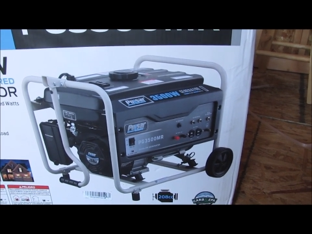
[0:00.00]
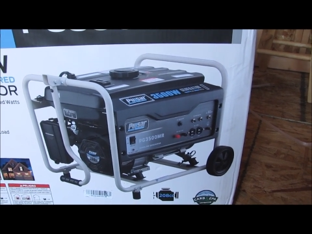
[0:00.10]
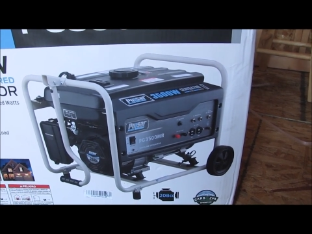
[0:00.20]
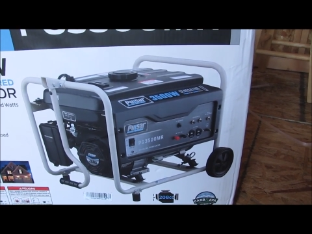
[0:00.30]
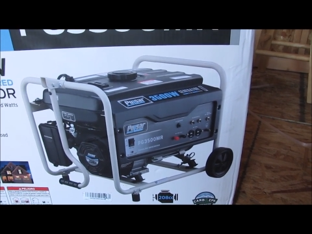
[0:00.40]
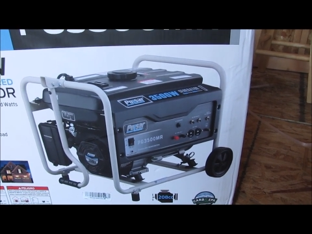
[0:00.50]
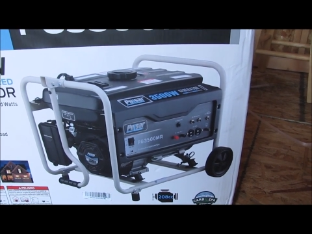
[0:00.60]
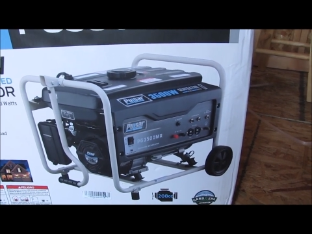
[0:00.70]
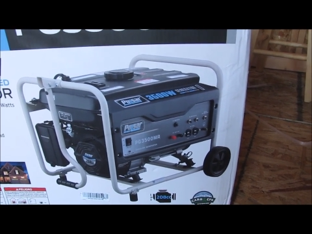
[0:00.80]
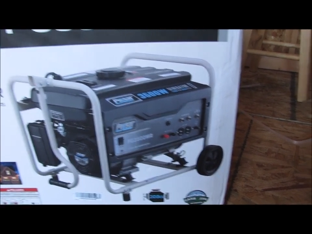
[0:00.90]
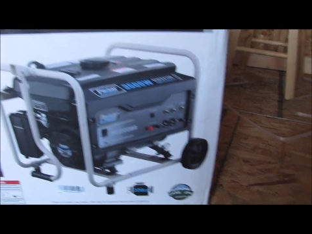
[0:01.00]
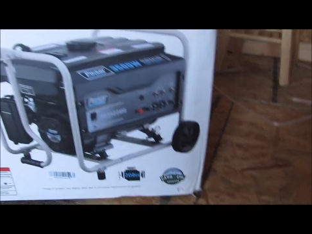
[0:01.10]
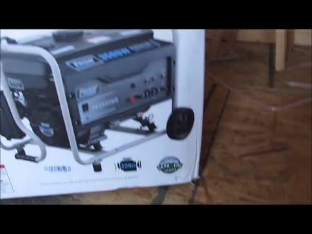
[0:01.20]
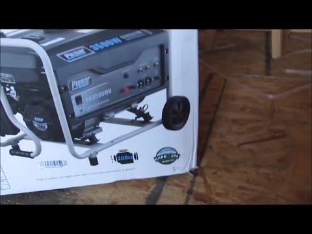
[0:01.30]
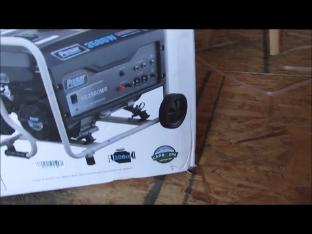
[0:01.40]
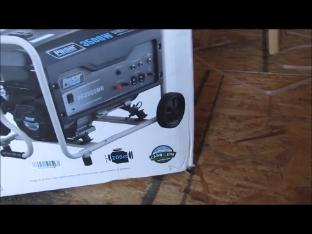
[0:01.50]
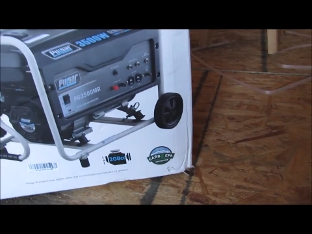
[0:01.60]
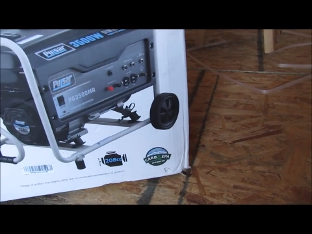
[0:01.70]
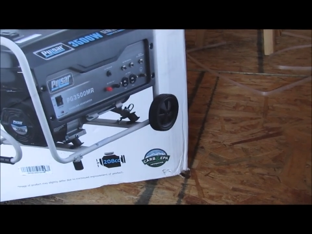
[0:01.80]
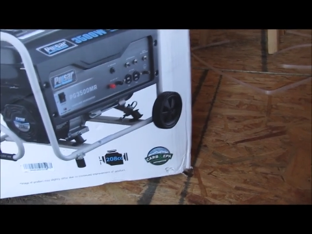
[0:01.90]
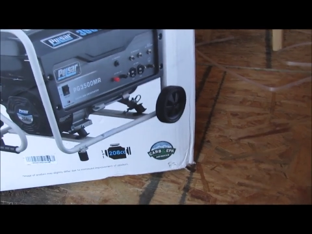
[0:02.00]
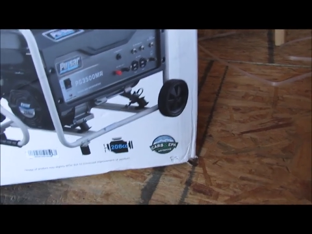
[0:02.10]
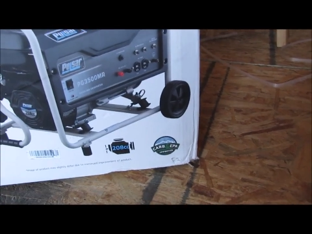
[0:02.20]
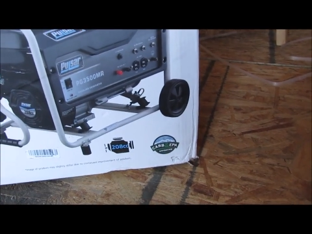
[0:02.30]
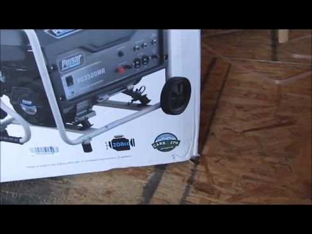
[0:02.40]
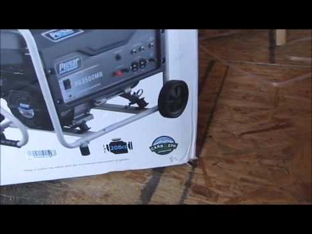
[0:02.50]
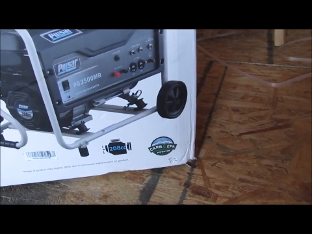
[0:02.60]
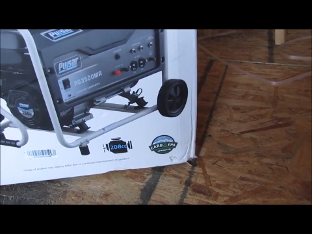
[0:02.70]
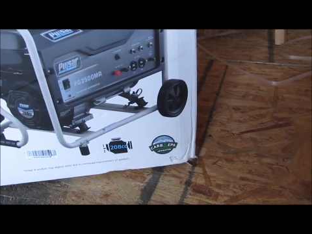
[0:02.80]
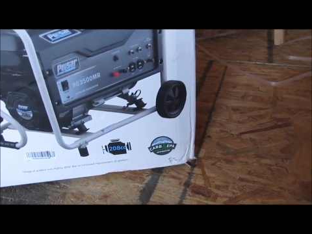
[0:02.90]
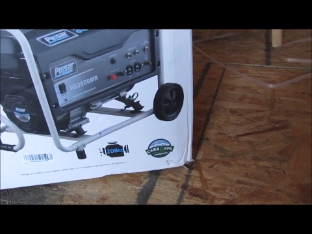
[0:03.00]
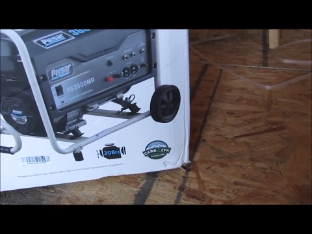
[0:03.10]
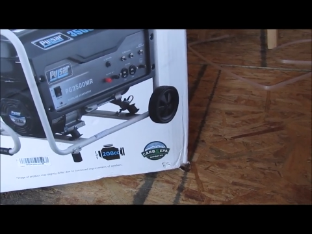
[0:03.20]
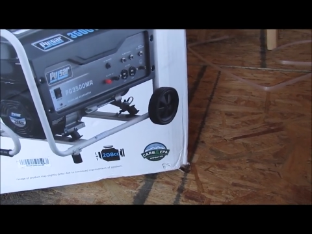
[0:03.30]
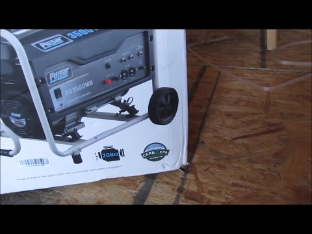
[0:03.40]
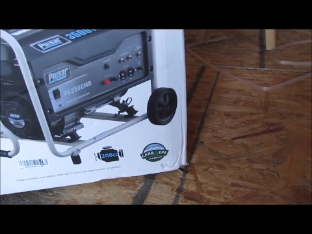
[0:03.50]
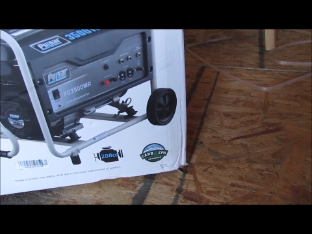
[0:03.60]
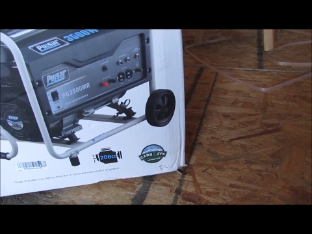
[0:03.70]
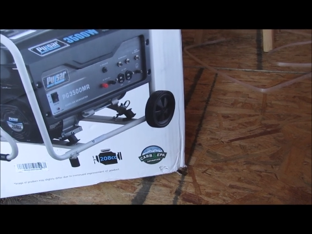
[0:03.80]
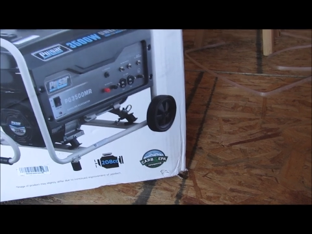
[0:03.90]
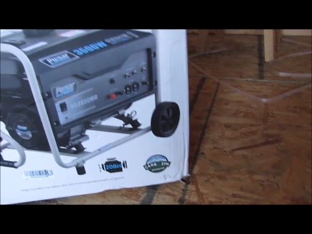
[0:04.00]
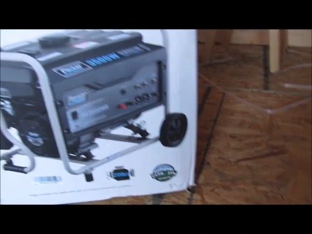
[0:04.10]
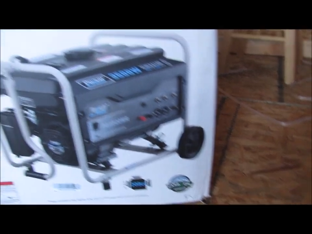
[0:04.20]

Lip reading: Nobody's mouth can be seen.